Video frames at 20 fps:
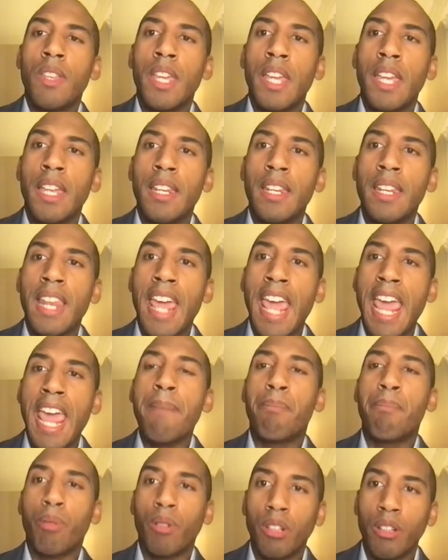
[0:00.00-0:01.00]
In
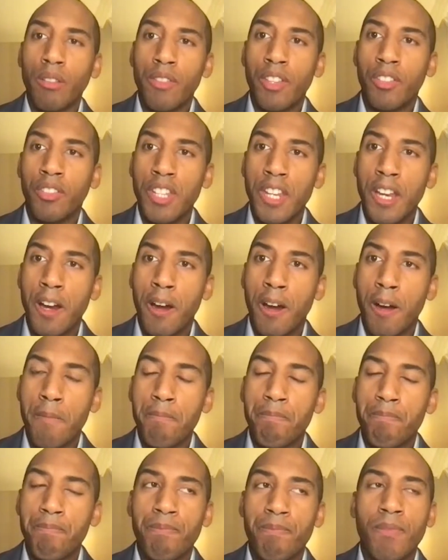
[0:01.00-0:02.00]
April of this year,
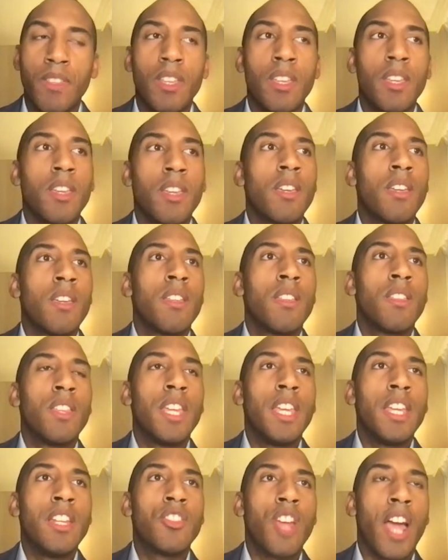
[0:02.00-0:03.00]
the